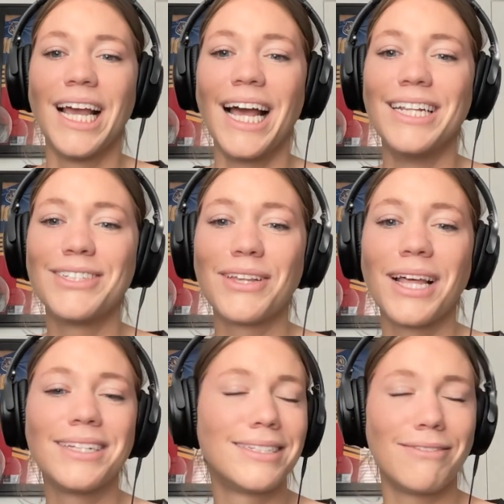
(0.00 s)
And so
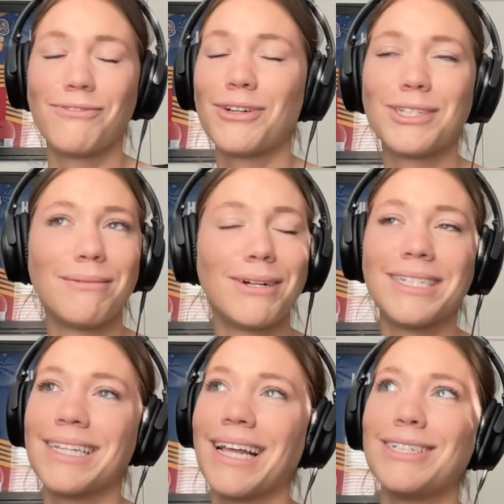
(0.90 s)
that's, for some
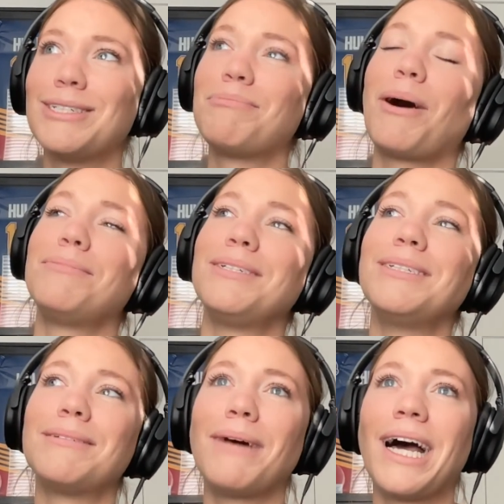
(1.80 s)
reason, that just popped
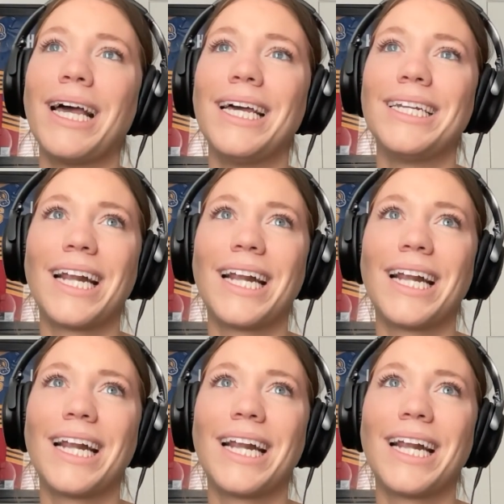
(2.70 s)
into my head,